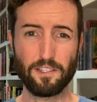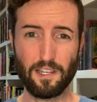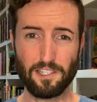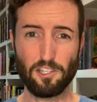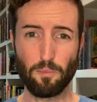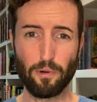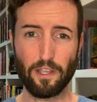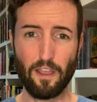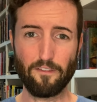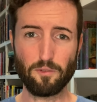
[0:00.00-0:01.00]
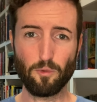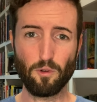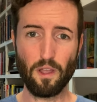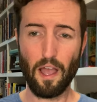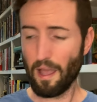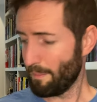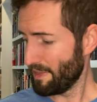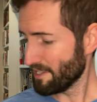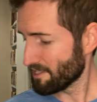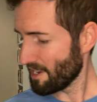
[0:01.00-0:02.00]
and it's still pretty comfortable. Uh,
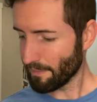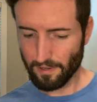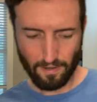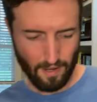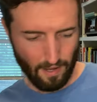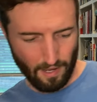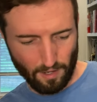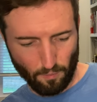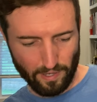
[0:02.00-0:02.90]
but this summer, we